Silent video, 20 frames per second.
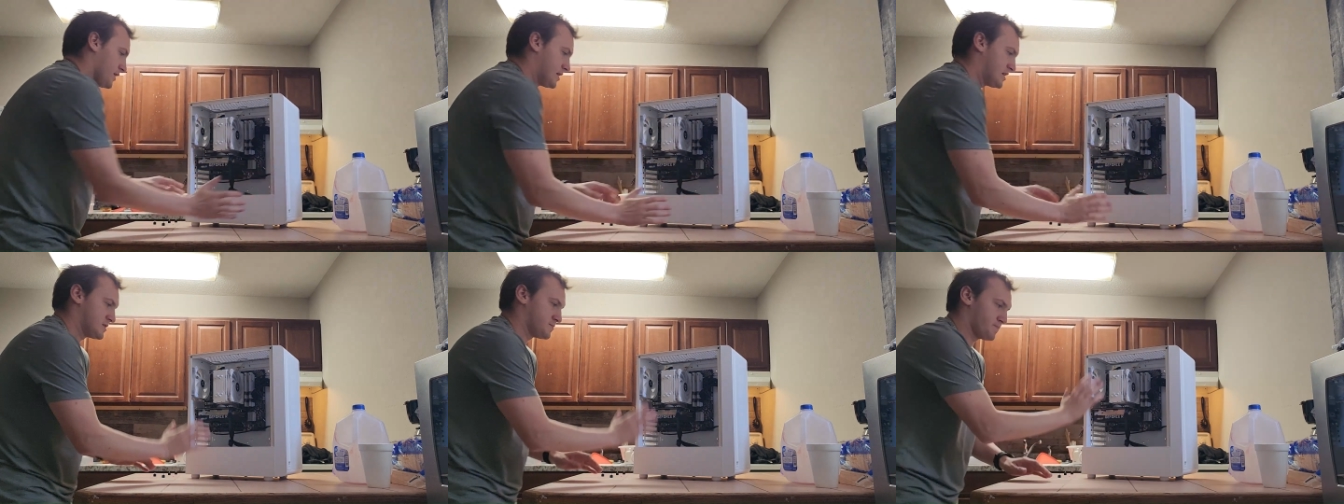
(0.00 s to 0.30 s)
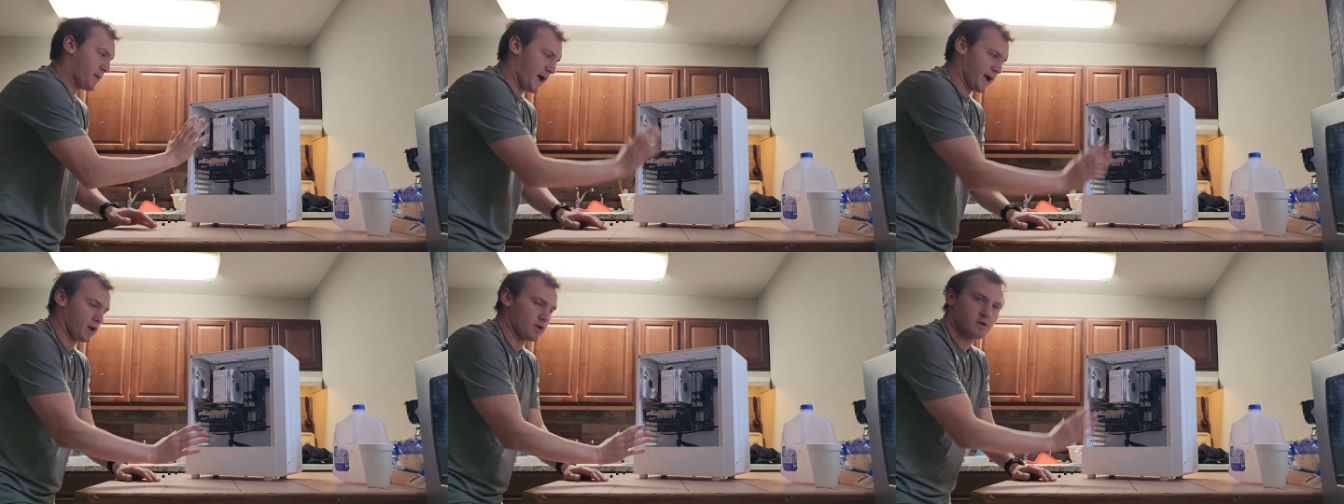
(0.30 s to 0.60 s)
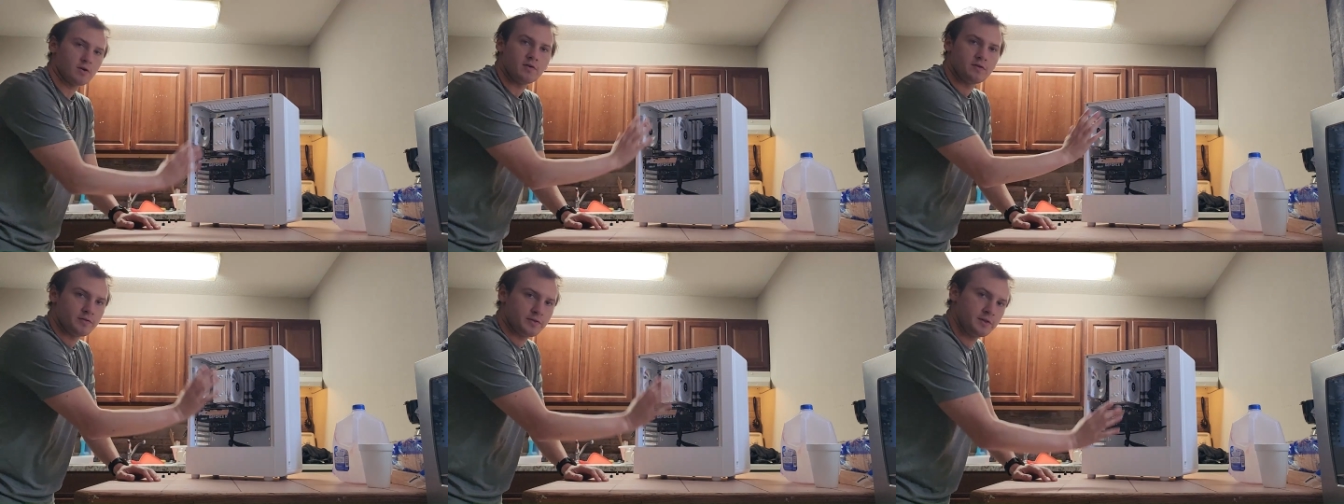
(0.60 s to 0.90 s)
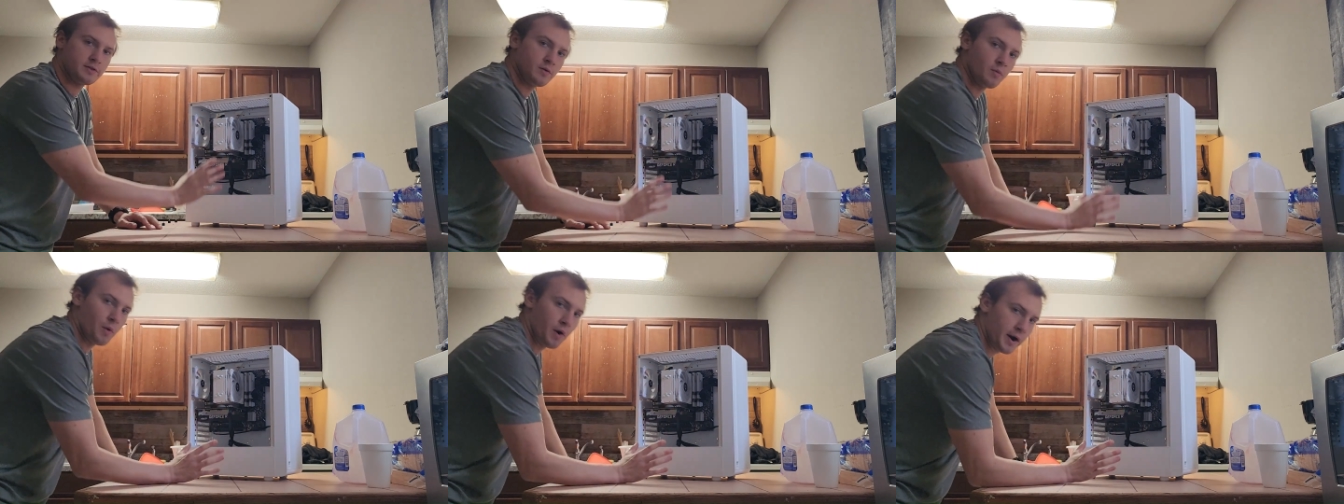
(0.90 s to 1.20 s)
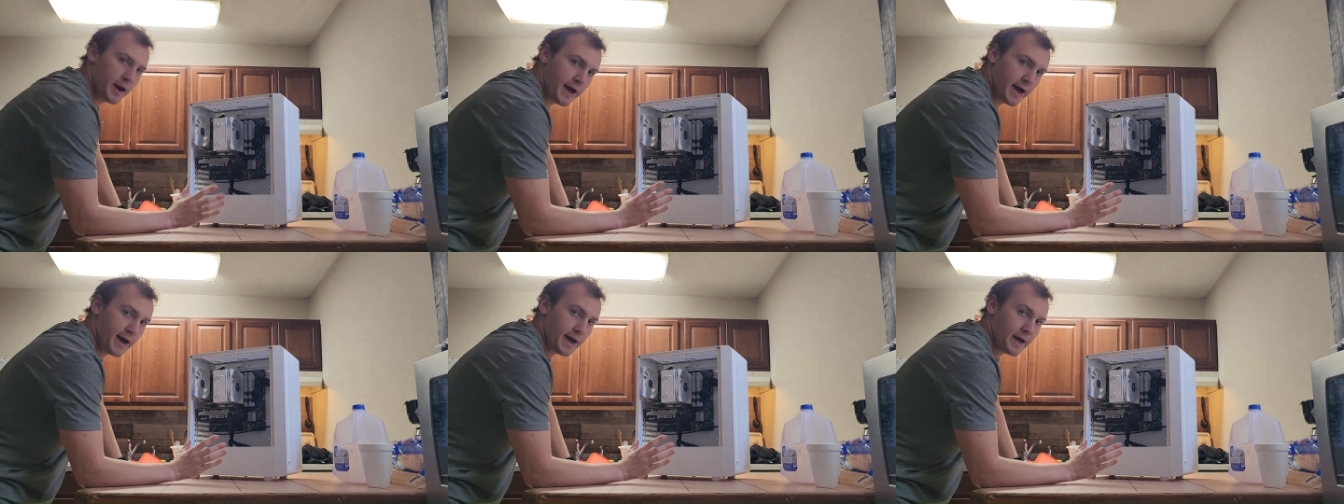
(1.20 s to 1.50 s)
is better than the
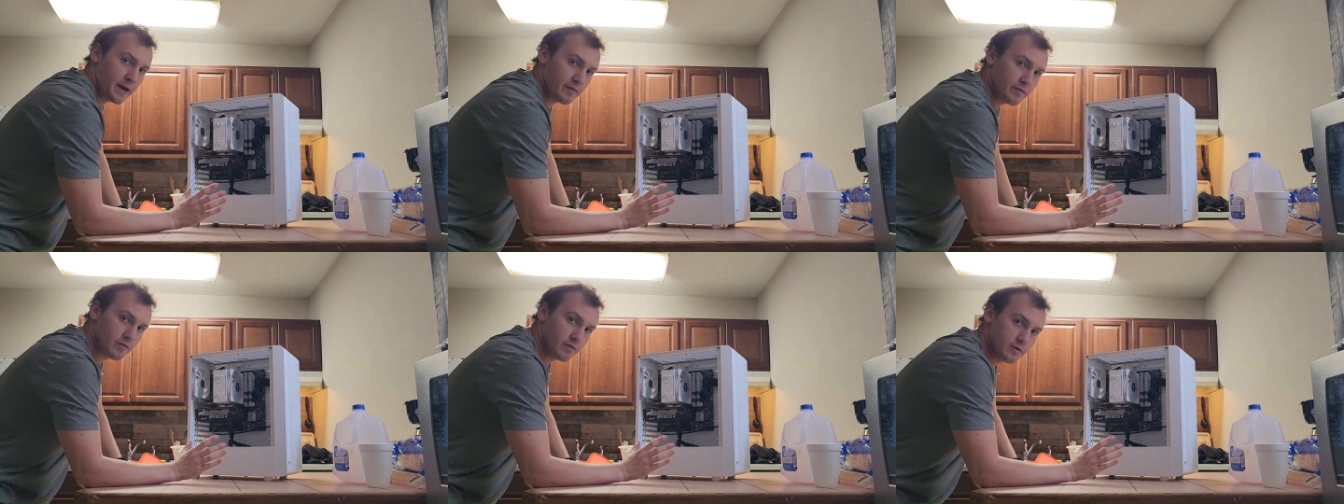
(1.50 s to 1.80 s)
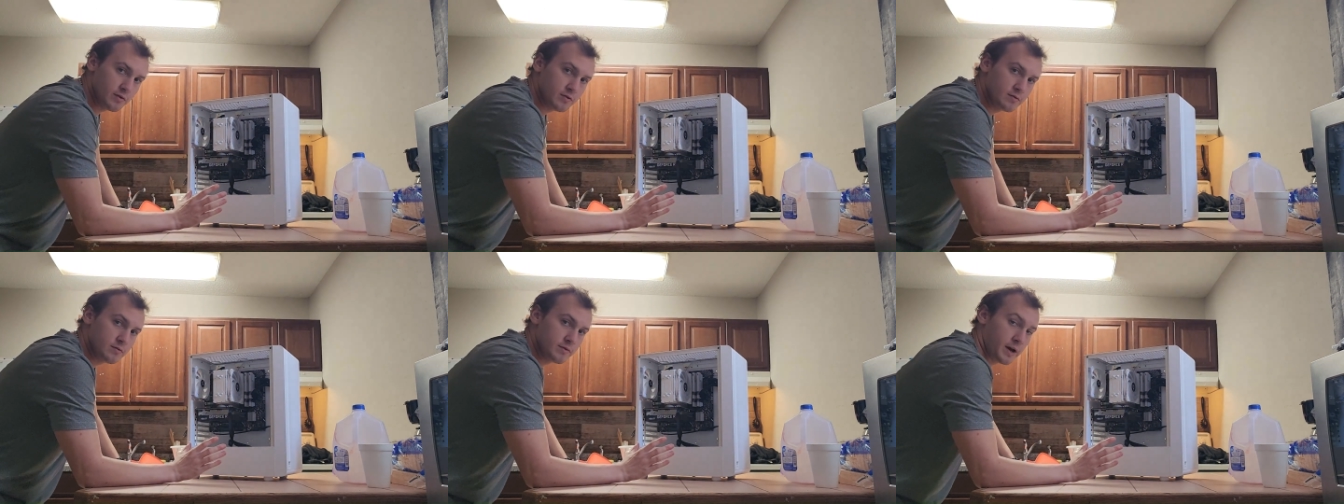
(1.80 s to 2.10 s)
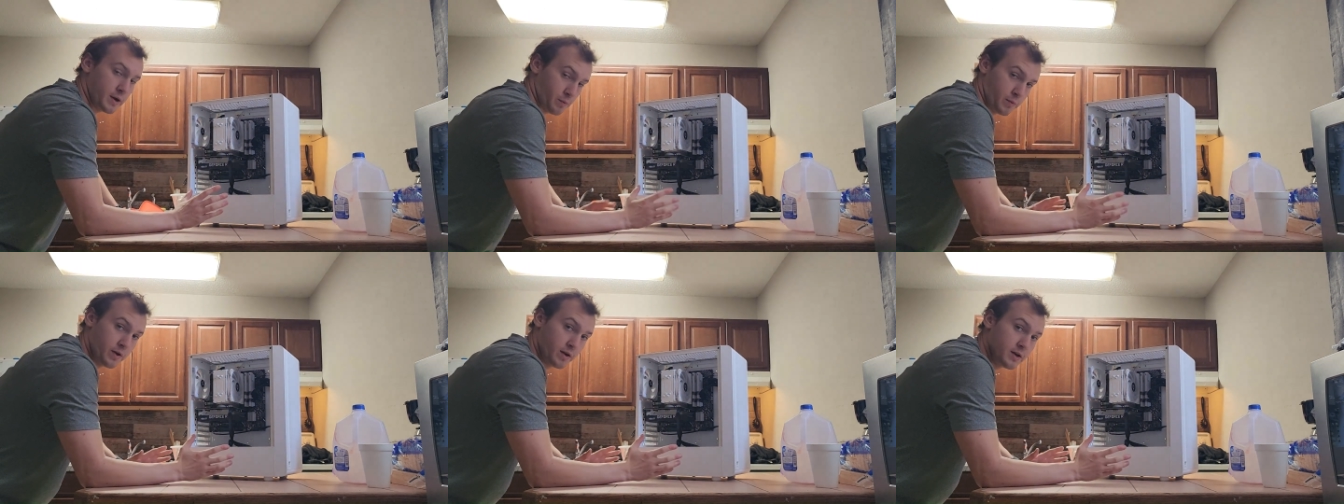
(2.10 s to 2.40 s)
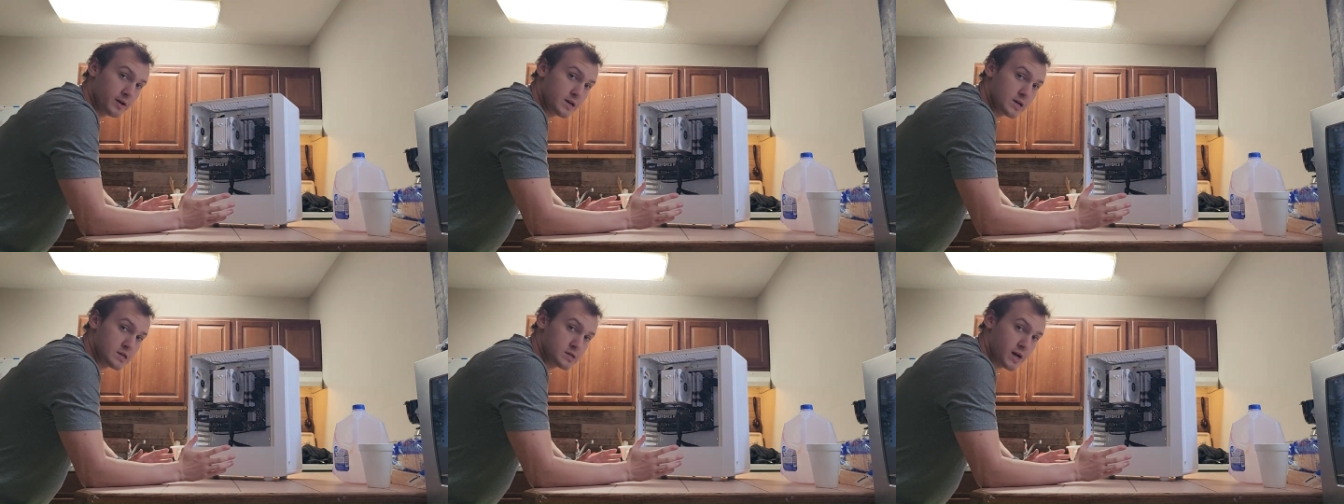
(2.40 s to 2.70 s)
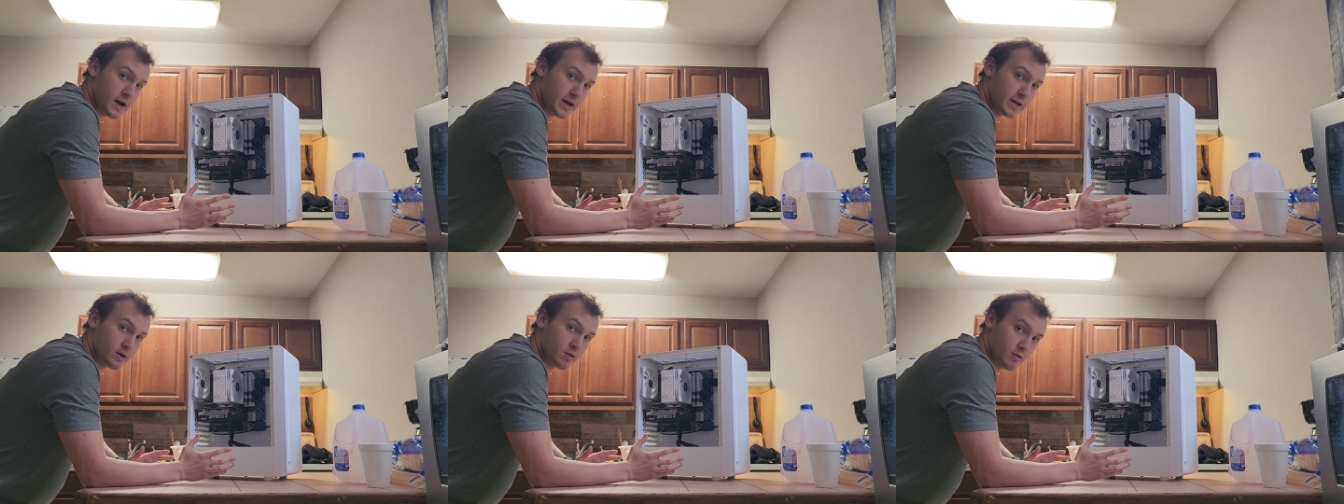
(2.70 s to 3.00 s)
one I have. It really is.
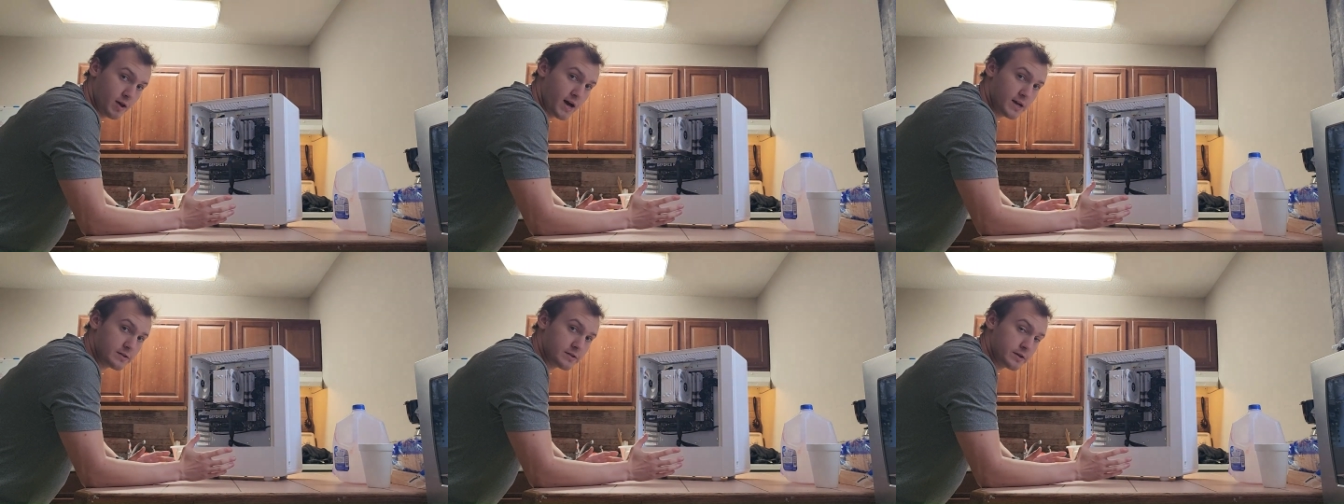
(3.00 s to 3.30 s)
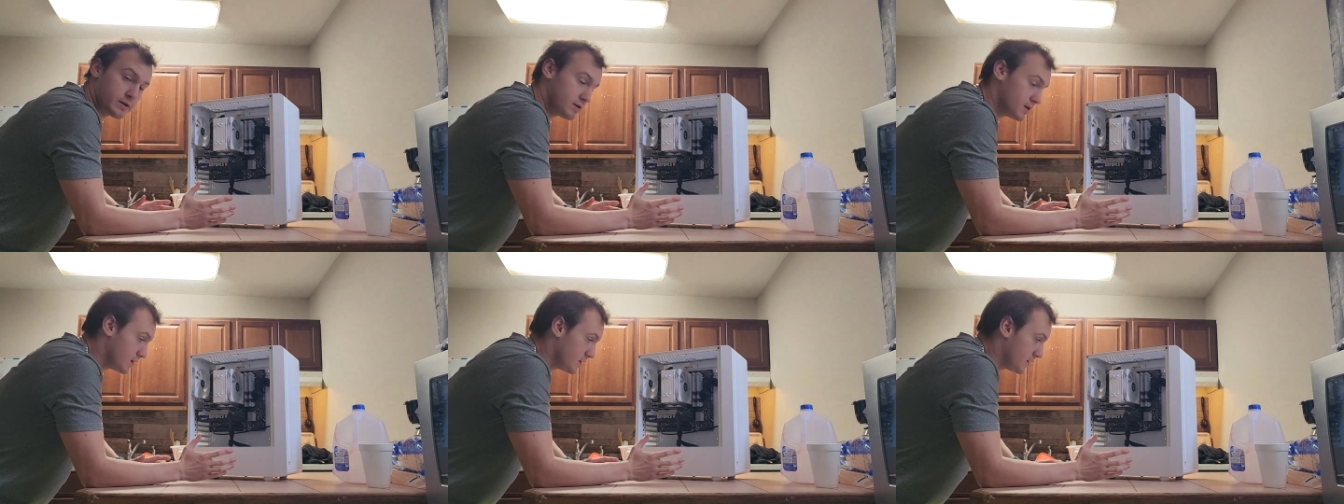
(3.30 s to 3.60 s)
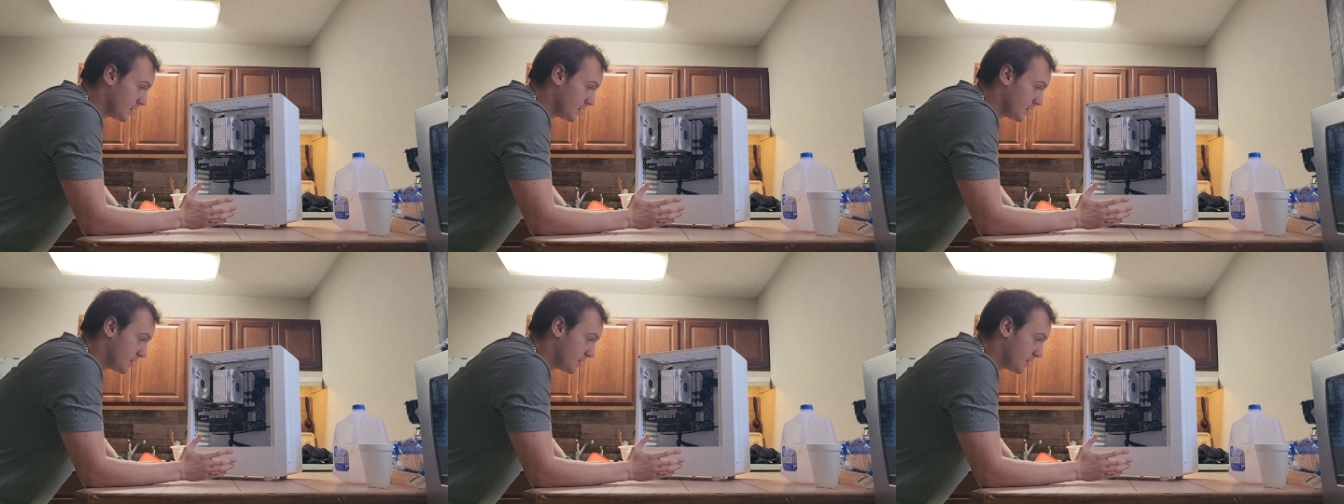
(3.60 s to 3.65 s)
I ain't gonna lie to you.